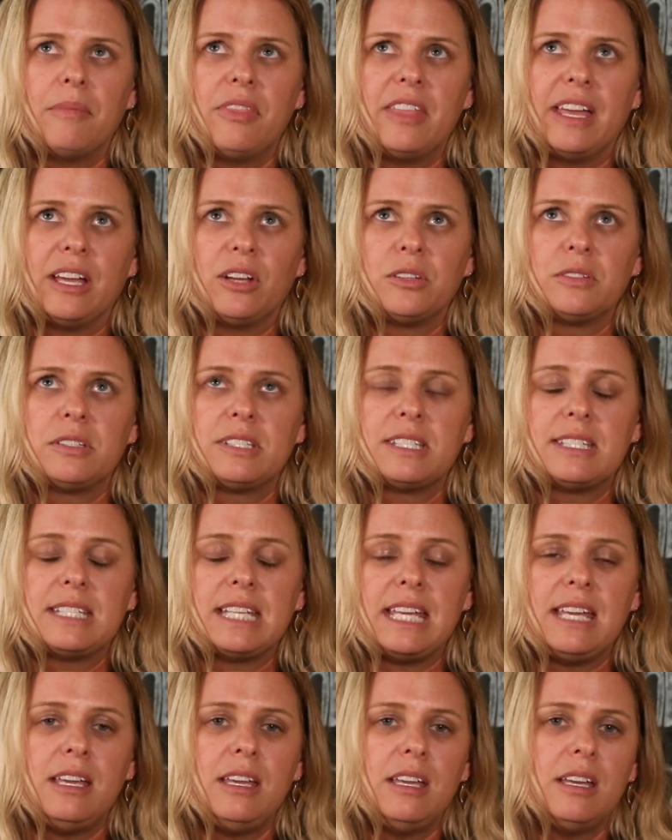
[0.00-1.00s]
They'll
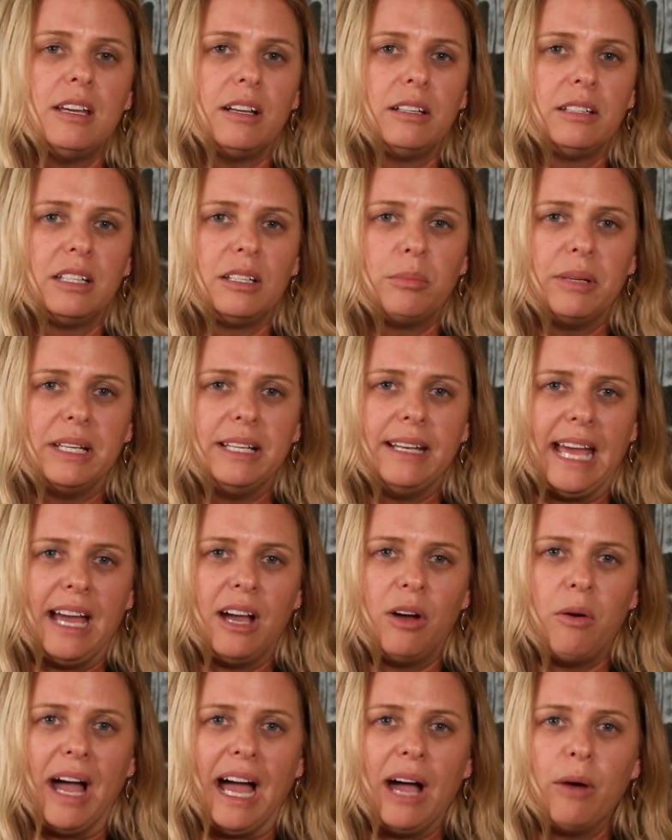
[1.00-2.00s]
see a little bit
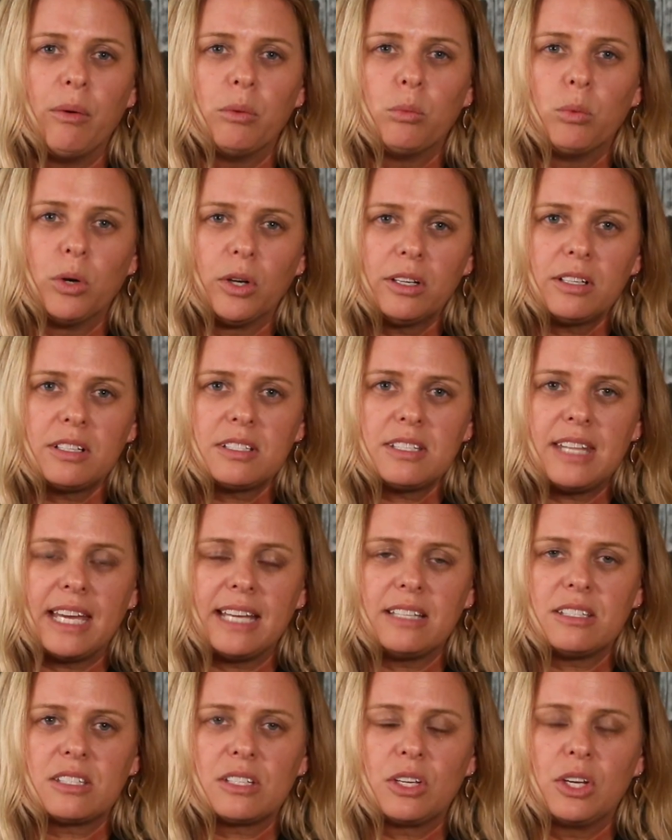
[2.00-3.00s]
now how it works.
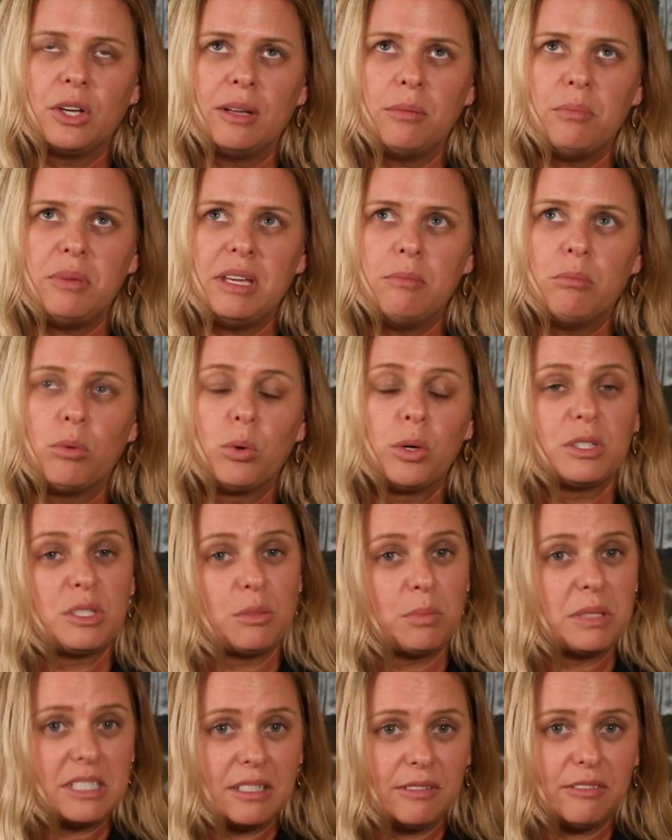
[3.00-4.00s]
That's going to be more
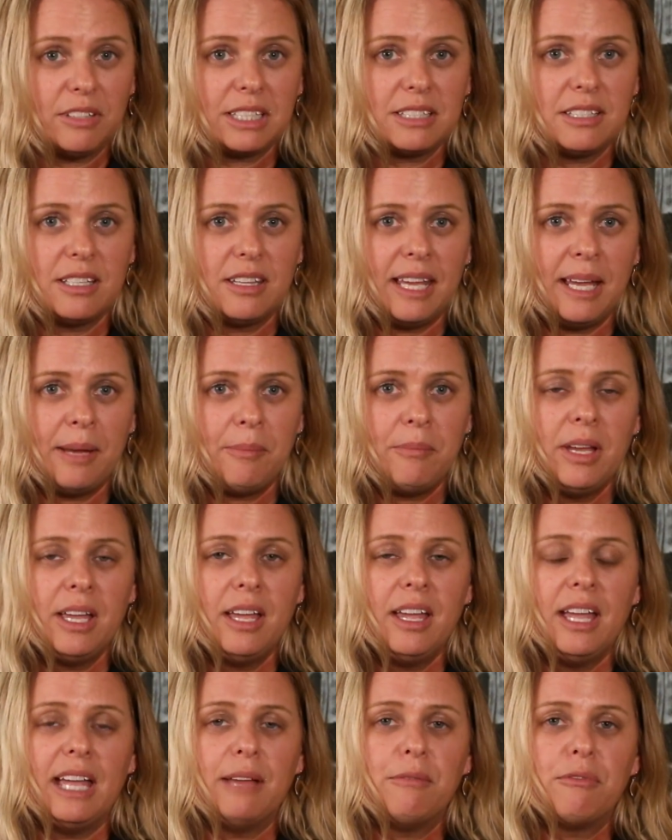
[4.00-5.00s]
specific to them.
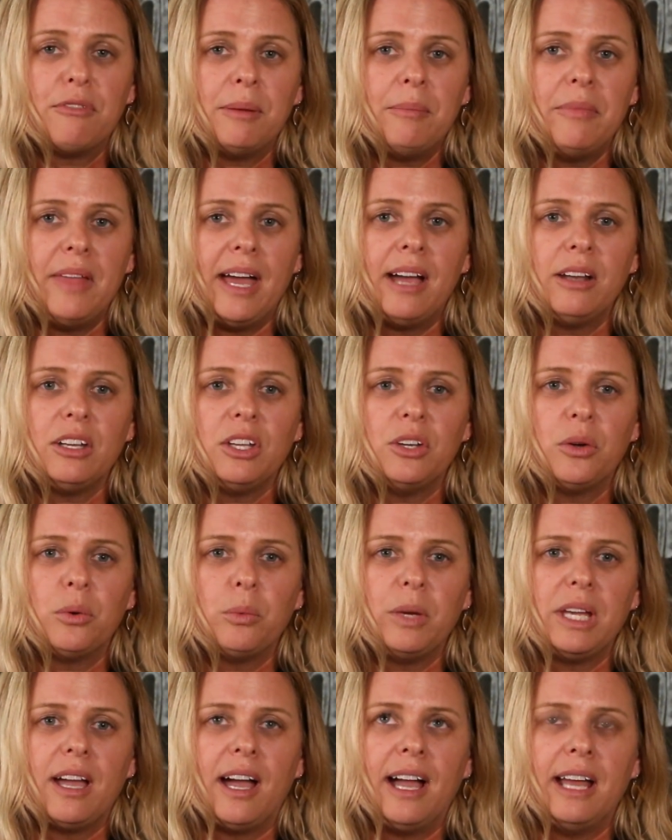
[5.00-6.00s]
And from that,
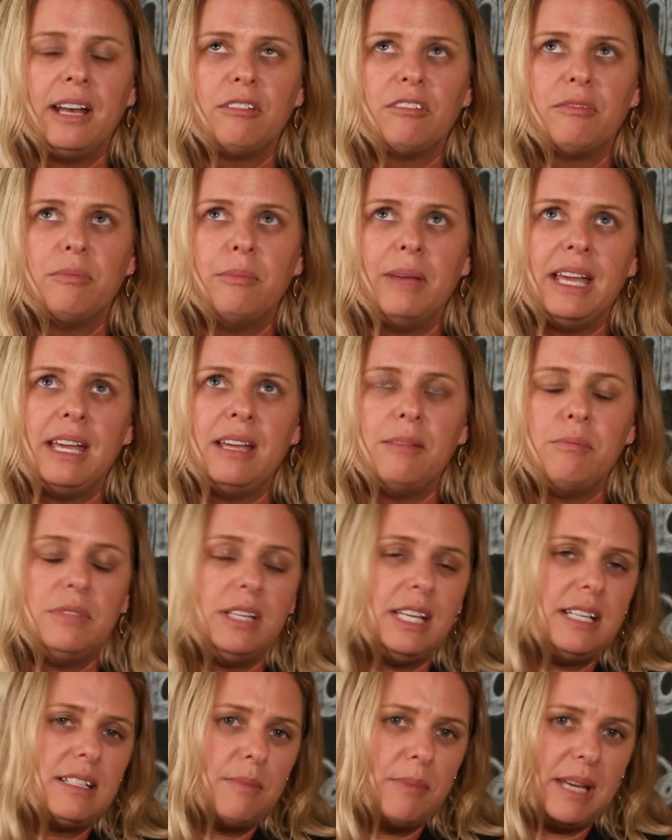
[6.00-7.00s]
we kind of may
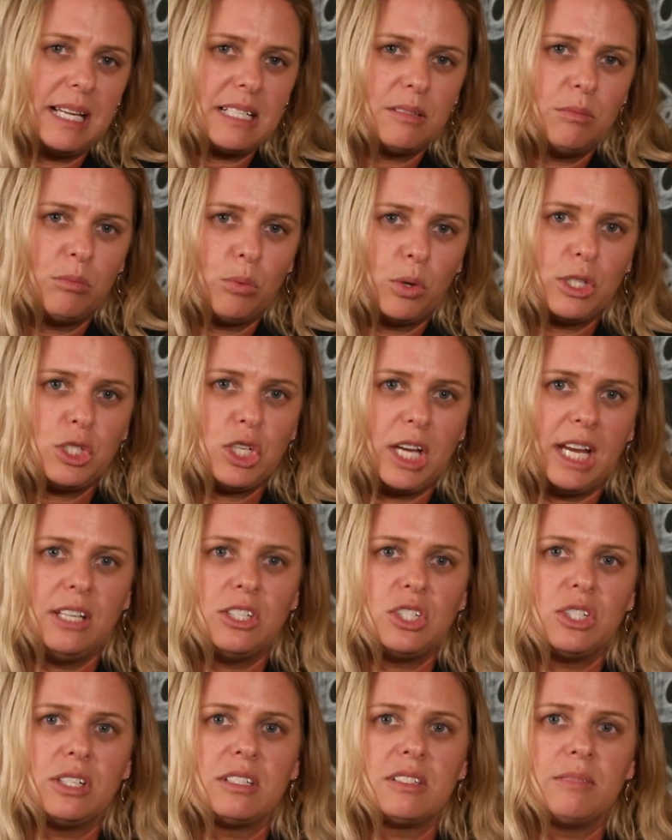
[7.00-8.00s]
need to make some more
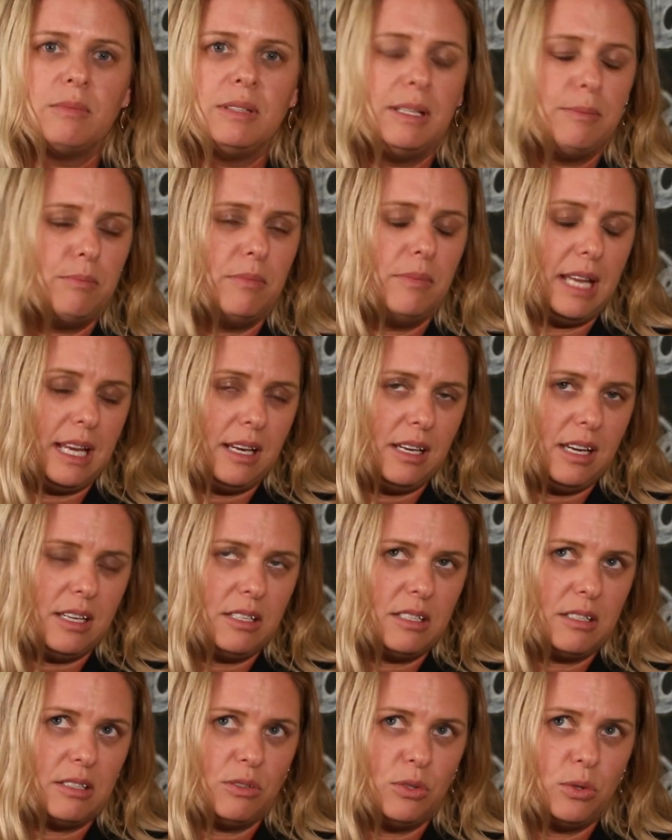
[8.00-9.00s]
changes, may
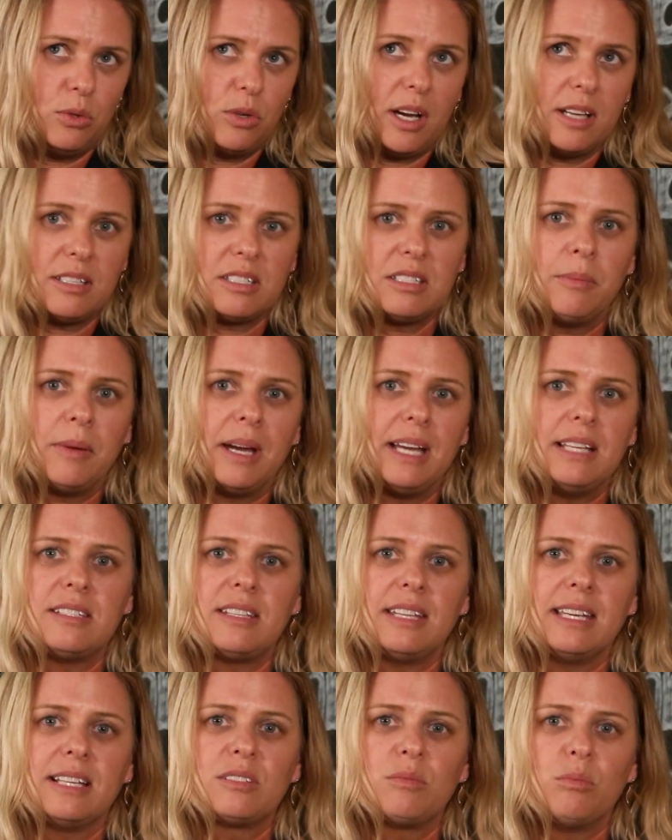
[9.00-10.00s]
need to customize
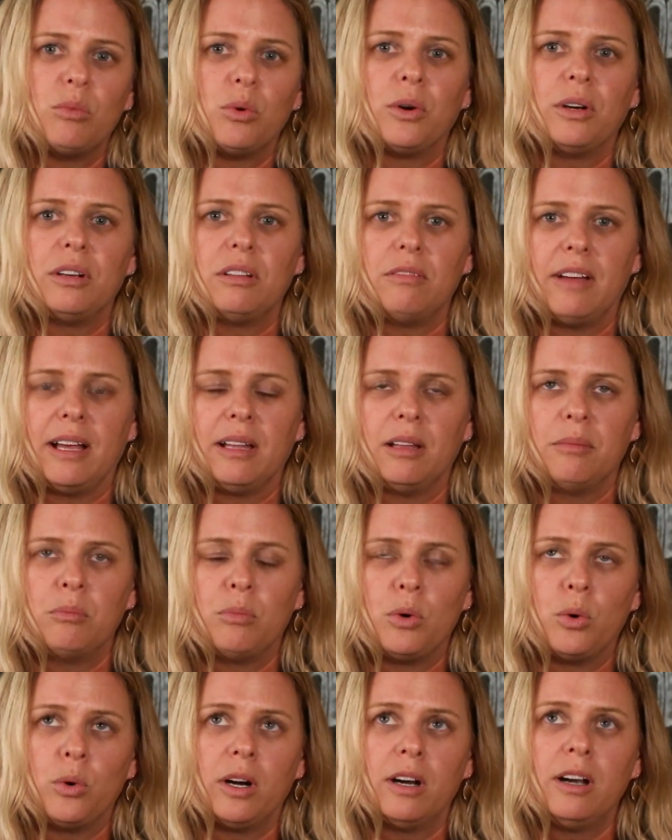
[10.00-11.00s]
things more, develop
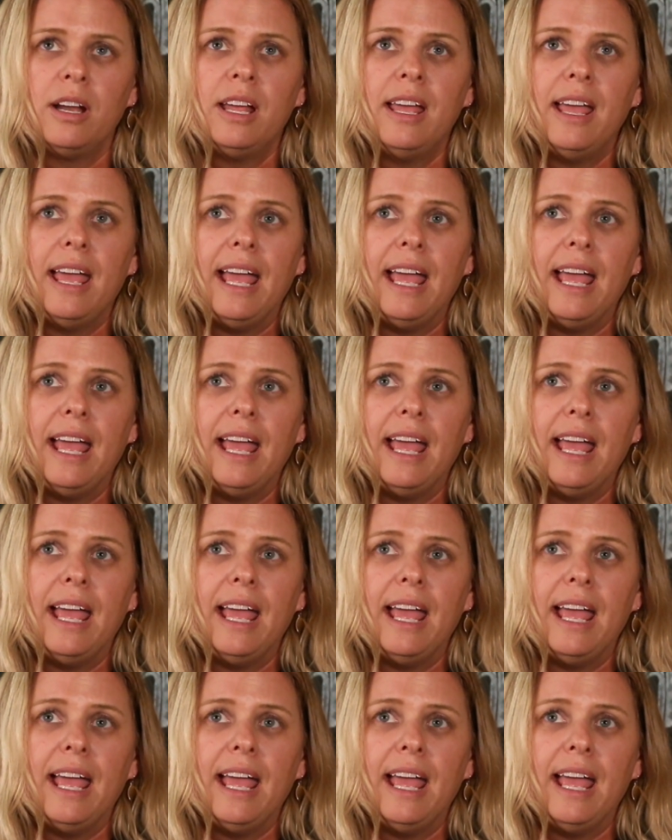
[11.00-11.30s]
more.